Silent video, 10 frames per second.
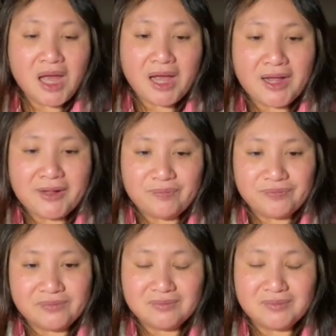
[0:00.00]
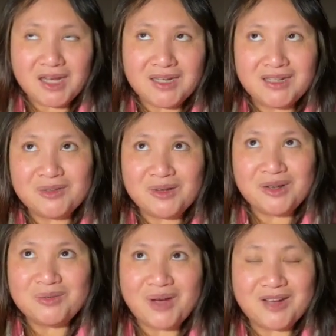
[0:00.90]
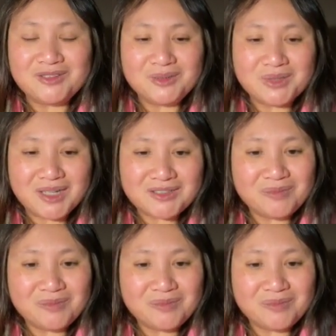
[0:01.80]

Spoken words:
Not around the world,